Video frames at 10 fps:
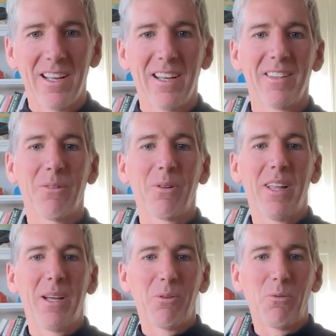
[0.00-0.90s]
They were
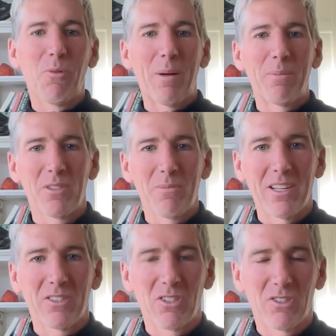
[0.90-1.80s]
labeled weapons of mass
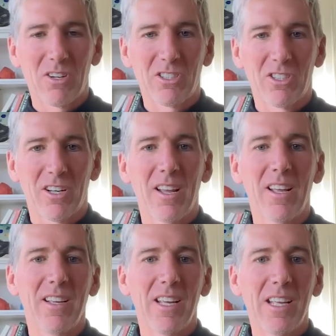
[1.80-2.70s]
destruction in the